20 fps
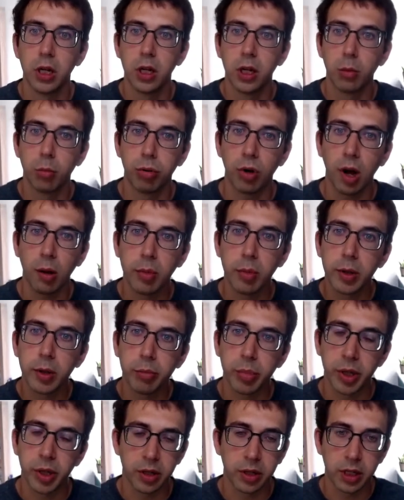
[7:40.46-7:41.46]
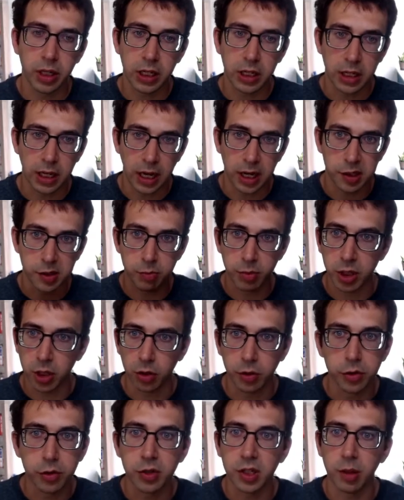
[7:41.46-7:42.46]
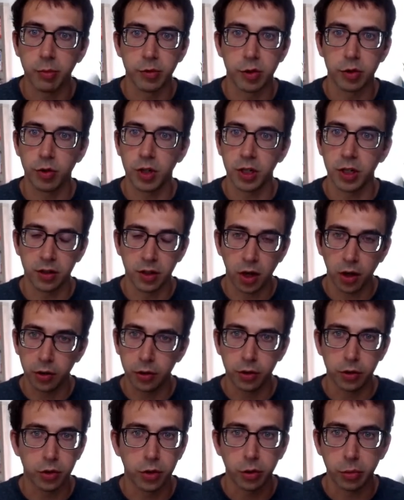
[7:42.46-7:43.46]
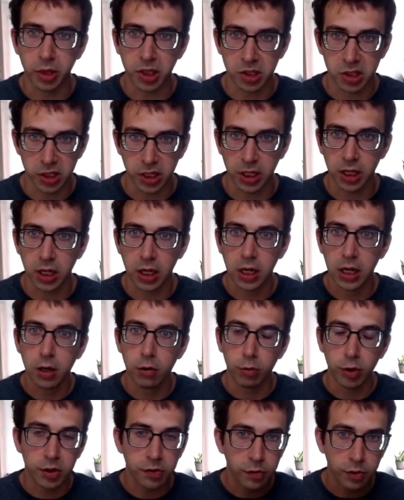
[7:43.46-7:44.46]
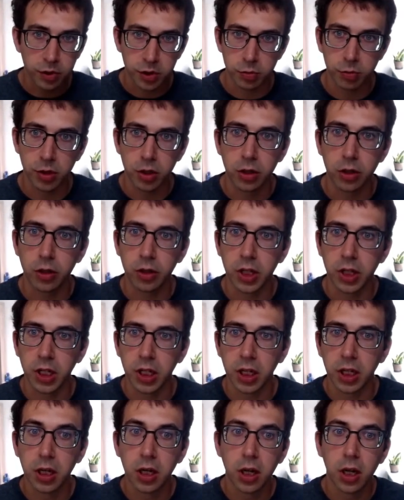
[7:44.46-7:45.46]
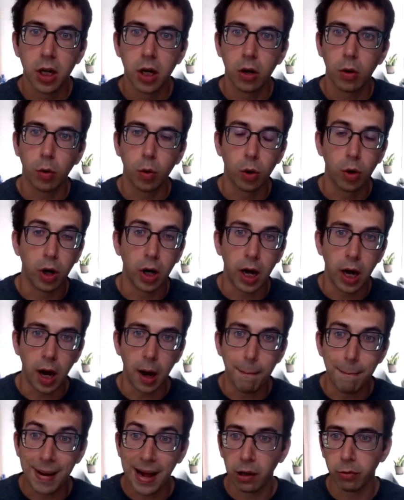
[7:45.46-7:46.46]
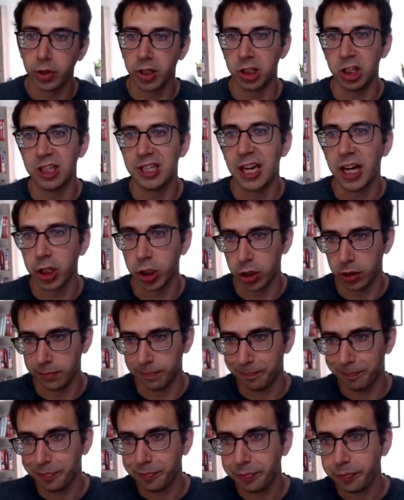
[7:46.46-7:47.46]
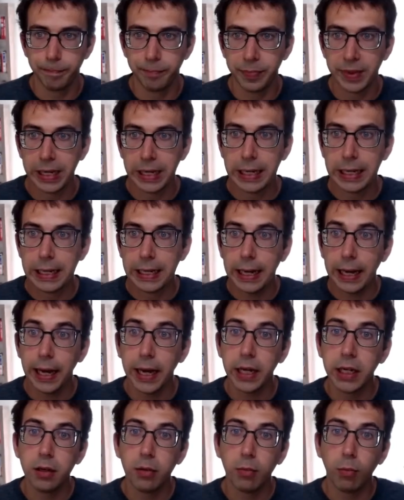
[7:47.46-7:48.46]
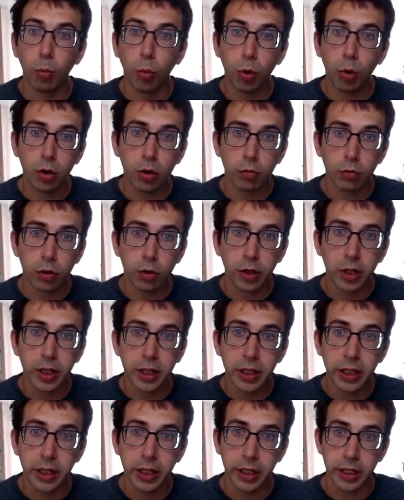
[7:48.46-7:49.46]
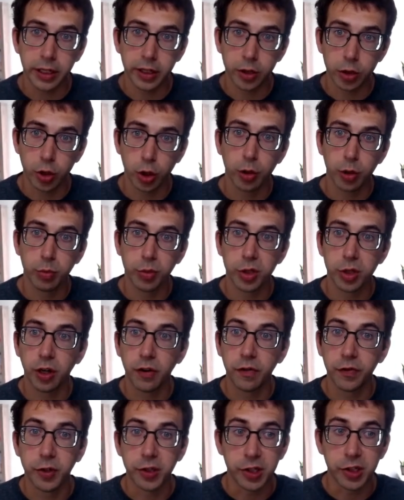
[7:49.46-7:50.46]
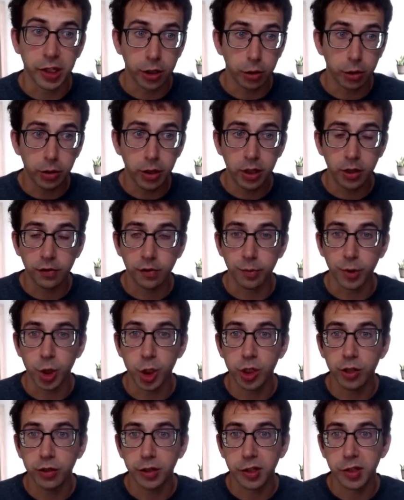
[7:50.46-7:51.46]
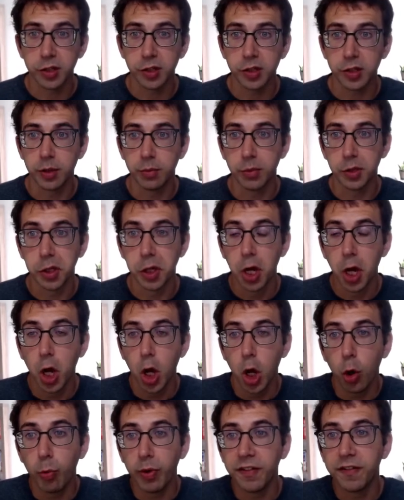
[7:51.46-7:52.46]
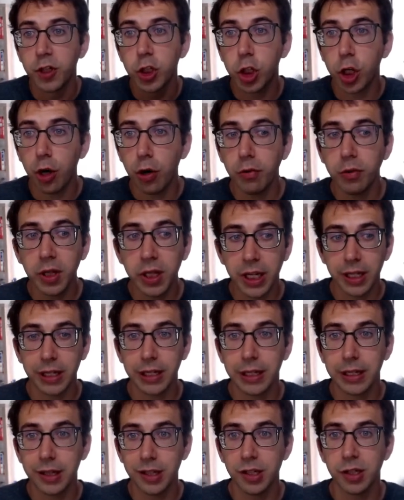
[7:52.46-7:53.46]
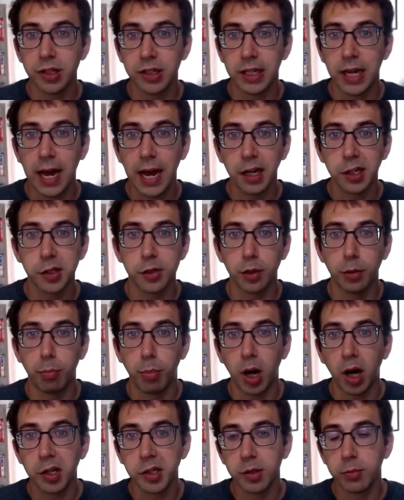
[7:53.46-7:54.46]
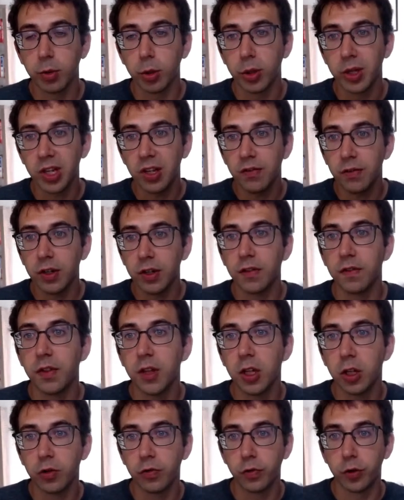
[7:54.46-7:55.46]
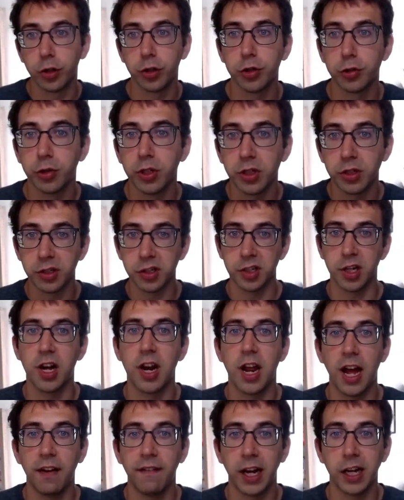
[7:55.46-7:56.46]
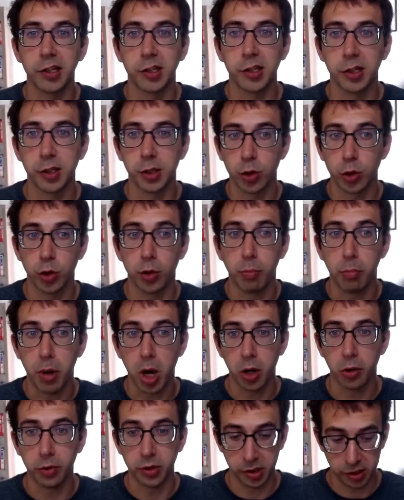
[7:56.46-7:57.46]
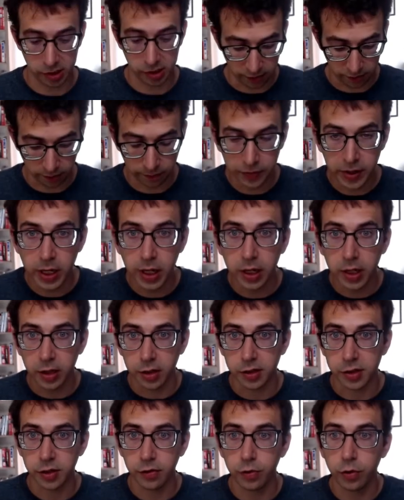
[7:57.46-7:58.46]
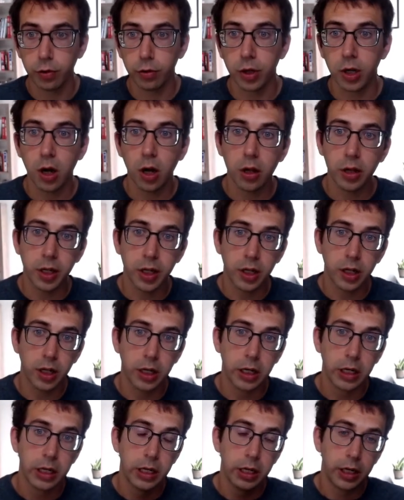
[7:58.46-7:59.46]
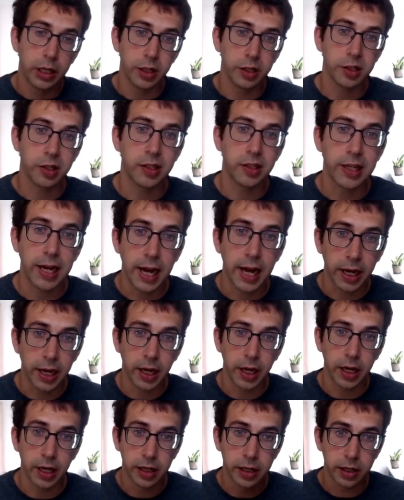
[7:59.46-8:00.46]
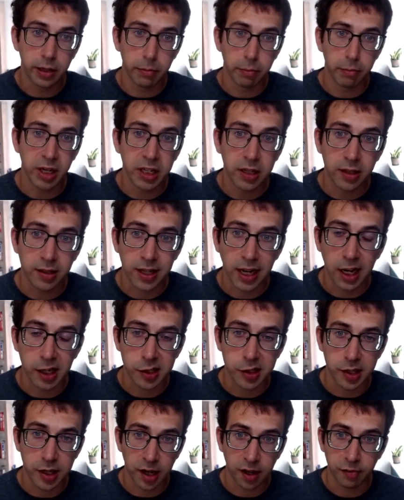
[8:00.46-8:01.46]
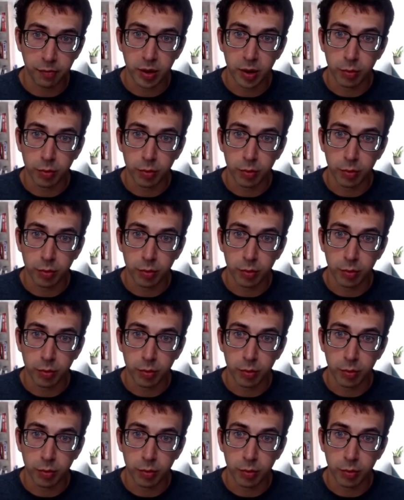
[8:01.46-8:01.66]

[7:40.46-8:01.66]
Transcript: problem, but it has been also demonstrated on other domains like reinforcement learning or uh, malware detection. And more worryingly, in terms of the security of machine learning systems, we've shown that these attacks are possible even if the adversary does not have access to the model itself. Because if you recall here, this attack and many attacks that have been